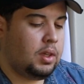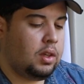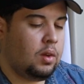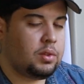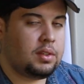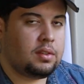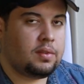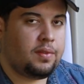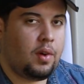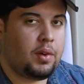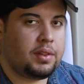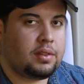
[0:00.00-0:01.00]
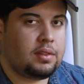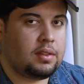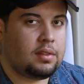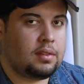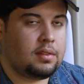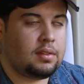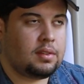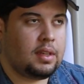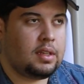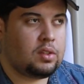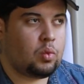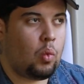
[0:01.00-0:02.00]
Closest focus distance
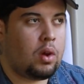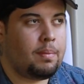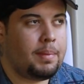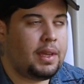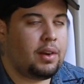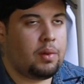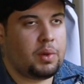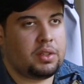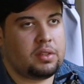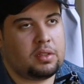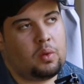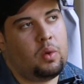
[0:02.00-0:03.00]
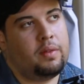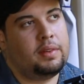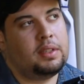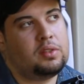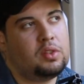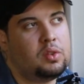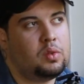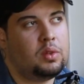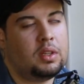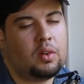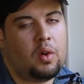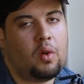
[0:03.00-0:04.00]
is 1 meter, which is equivalent to a
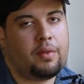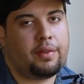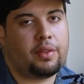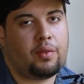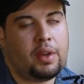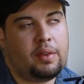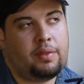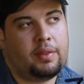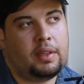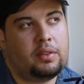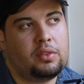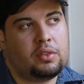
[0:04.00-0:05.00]
little over 3 feet.